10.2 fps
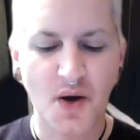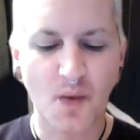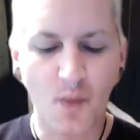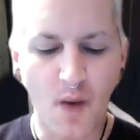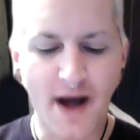
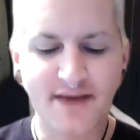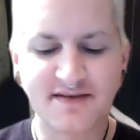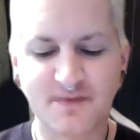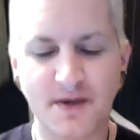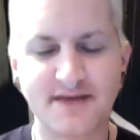Why
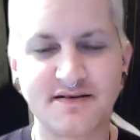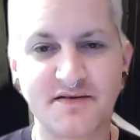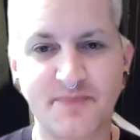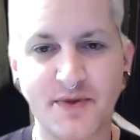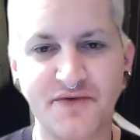this waste
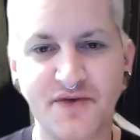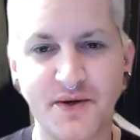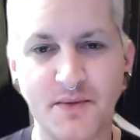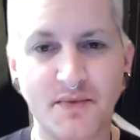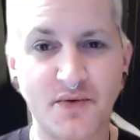of
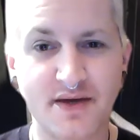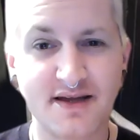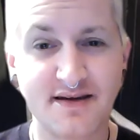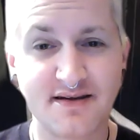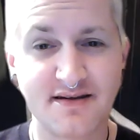perfume?
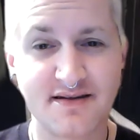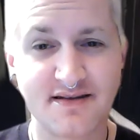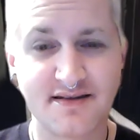Really?